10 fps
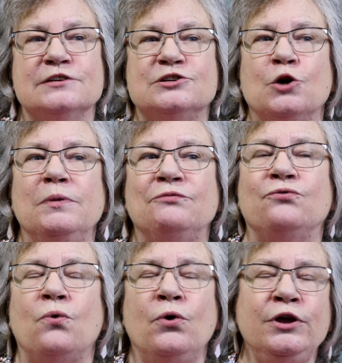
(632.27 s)
So
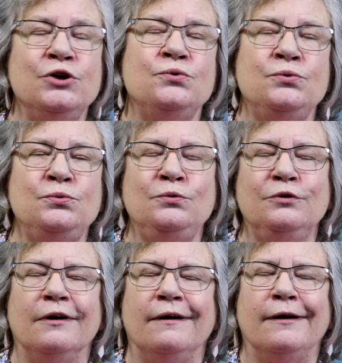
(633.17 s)
before
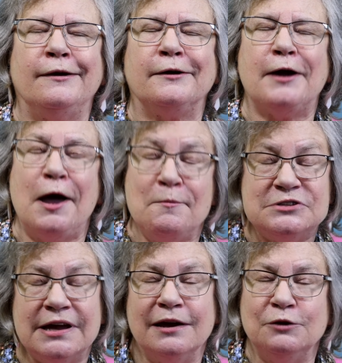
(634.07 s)
you
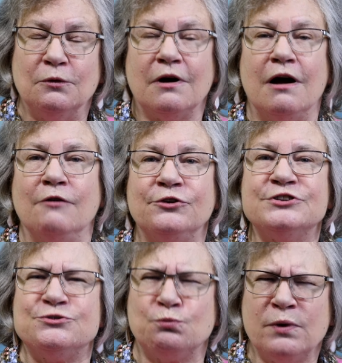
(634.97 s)
come to annual
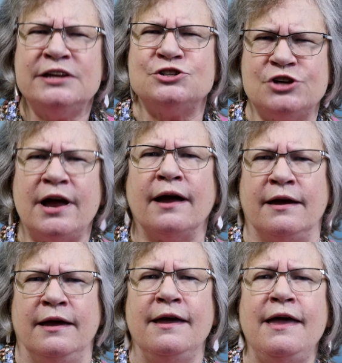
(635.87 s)
conference, recheck